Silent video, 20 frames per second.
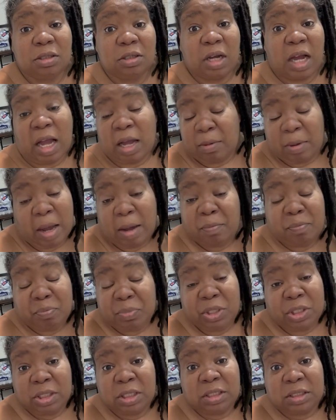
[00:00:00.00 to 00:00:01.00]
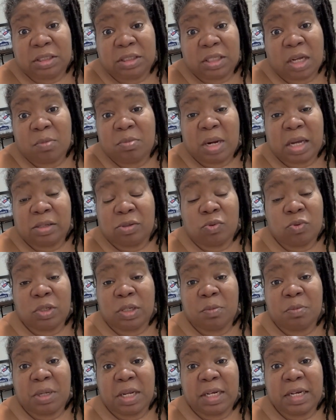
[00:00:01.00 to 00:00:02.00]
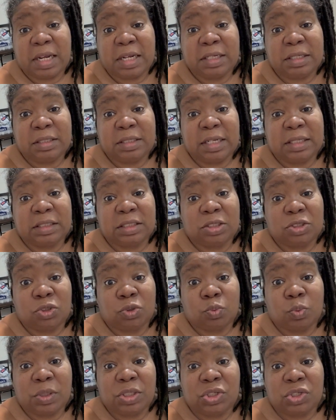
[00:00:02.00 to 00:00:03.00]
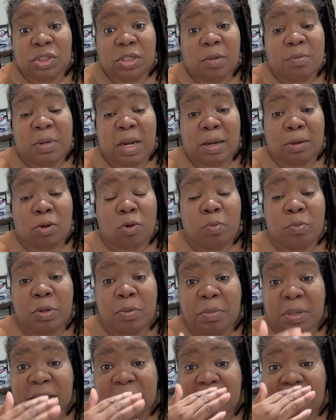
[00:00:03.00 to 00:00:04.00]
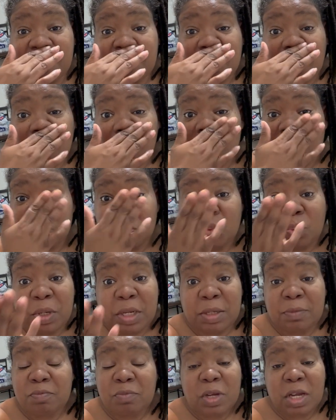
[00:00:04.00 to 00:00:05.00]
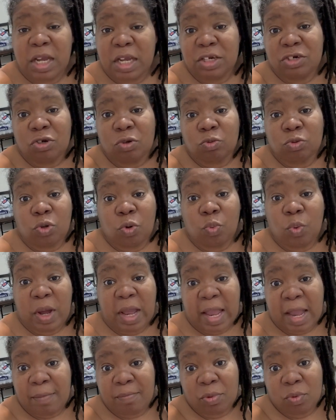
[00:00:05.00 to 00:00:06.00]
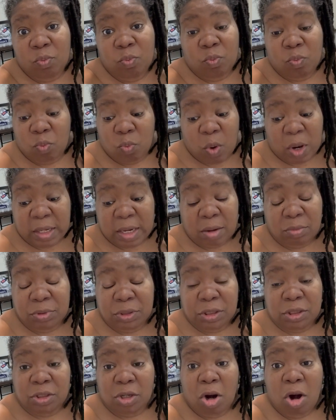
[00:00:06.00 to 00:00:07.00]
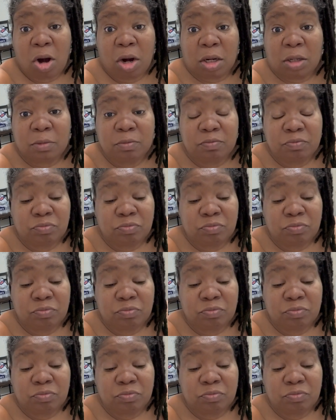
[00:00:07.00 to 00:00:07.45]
I'm being honest. I'm not going up there in that situation. I'm not going to put myself in harm's way and don't know what happened while I was in the car.